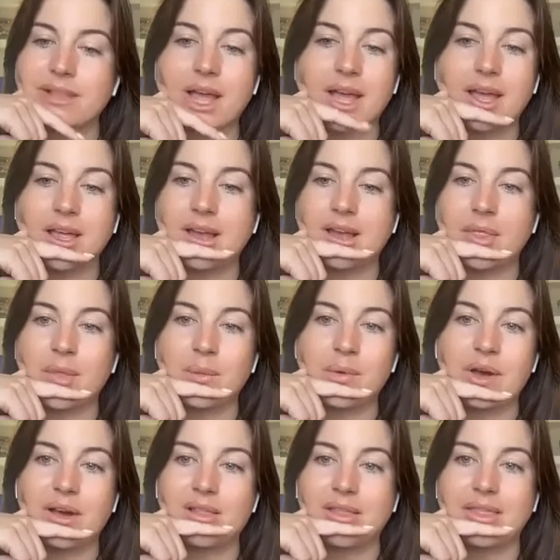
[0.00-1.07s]
a fly on the
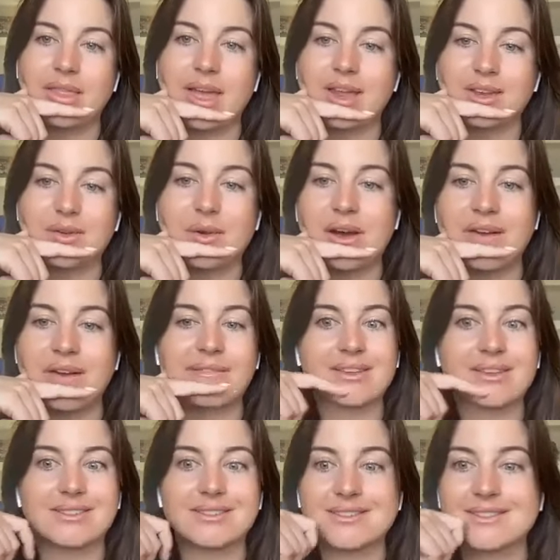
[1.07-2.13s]
wall in that new
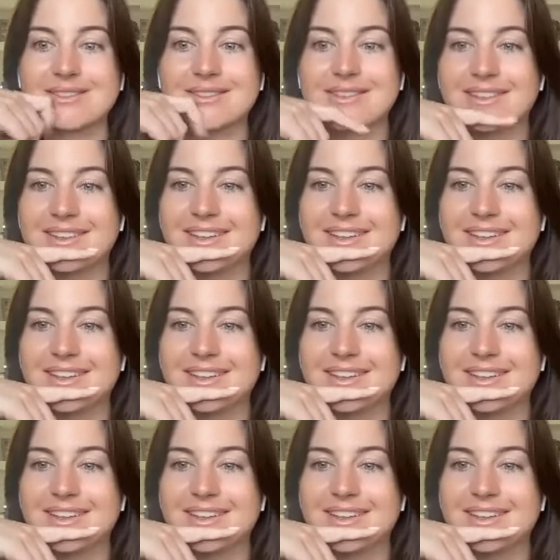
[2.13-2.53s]
office.